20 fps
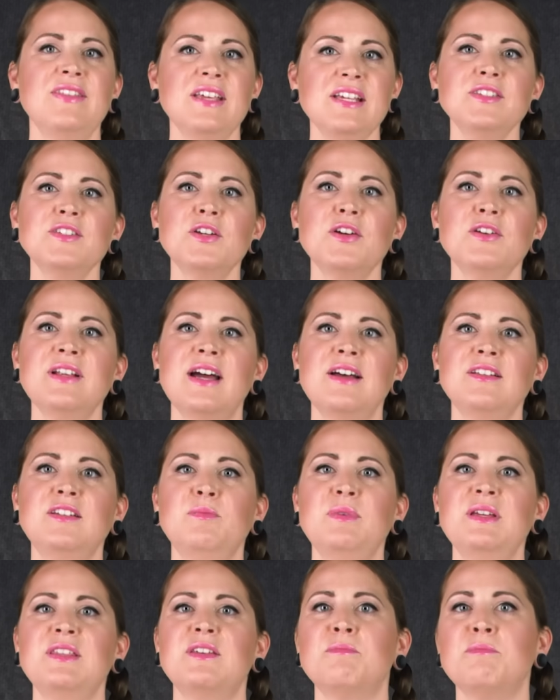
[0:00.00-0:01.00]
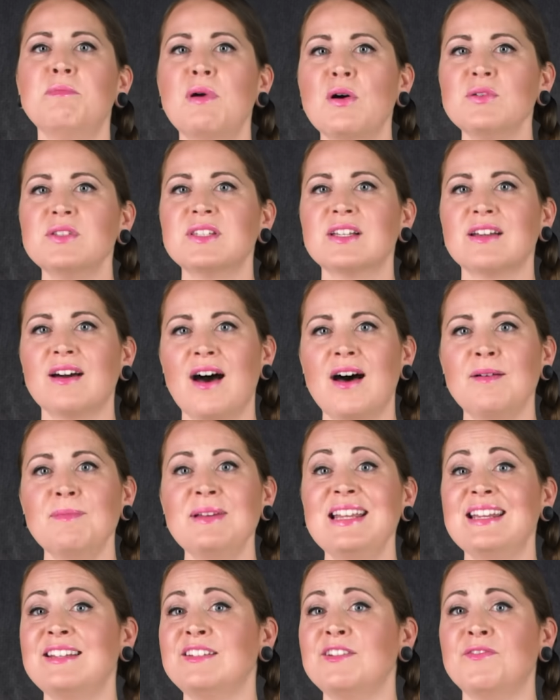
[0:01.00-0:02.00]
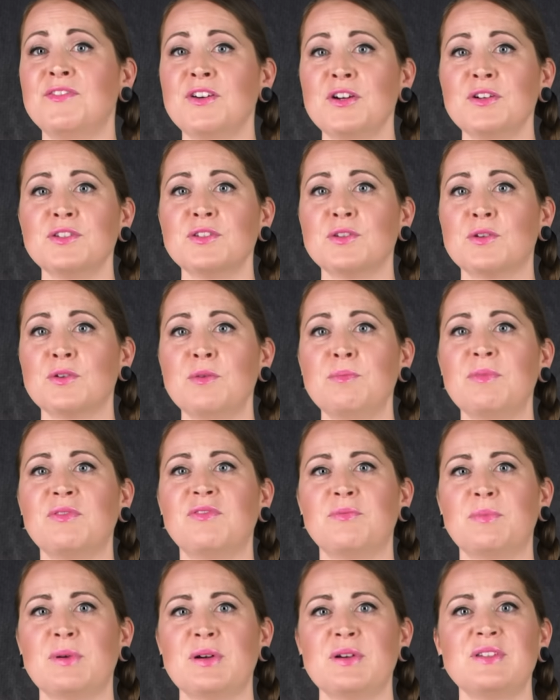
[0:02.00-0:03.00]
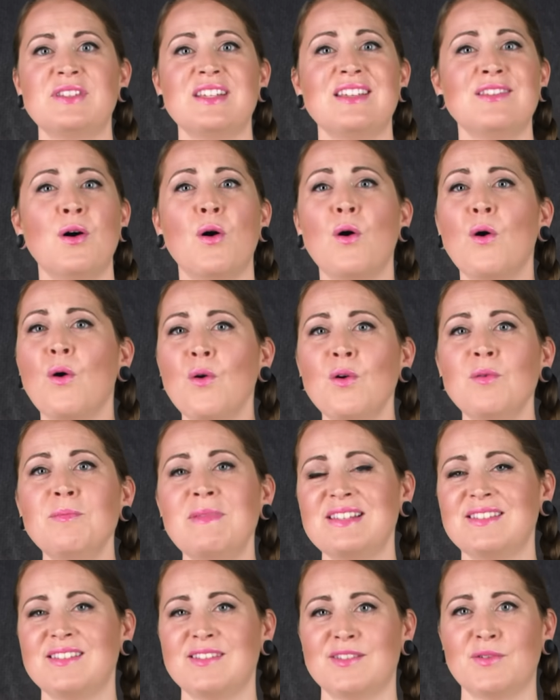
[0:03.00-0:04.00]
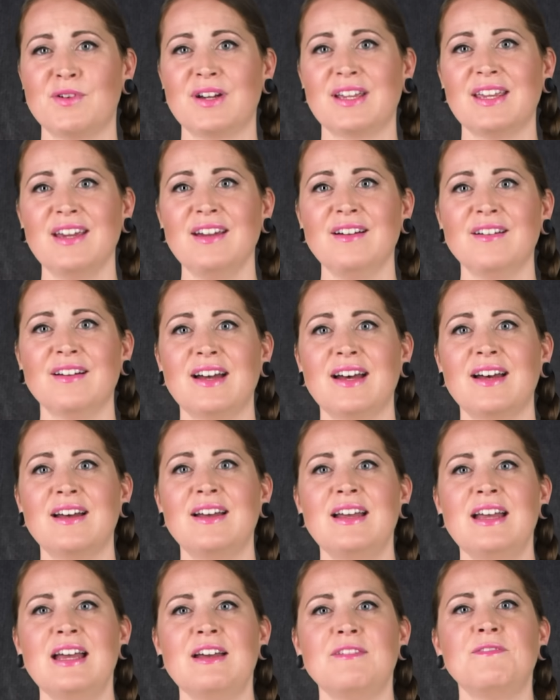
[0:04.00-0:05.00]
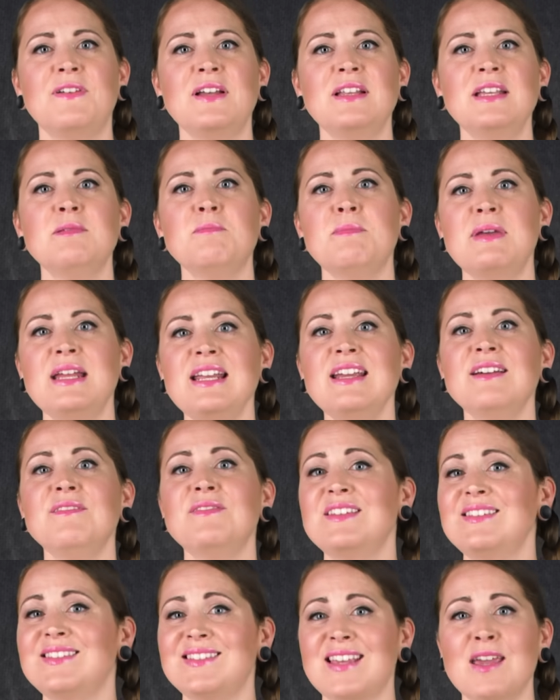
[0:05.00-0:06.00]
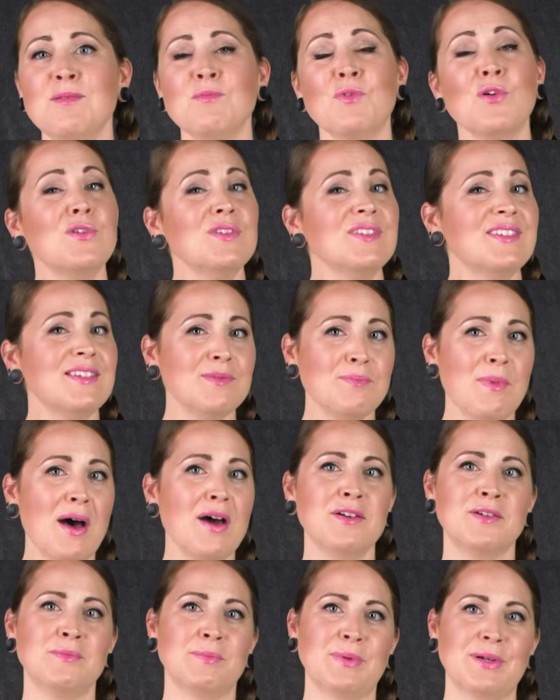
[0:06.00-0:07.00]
And these turned out to be the most common and diverse group of birds in the whole Mesozoic era, filling many of the same roles as modern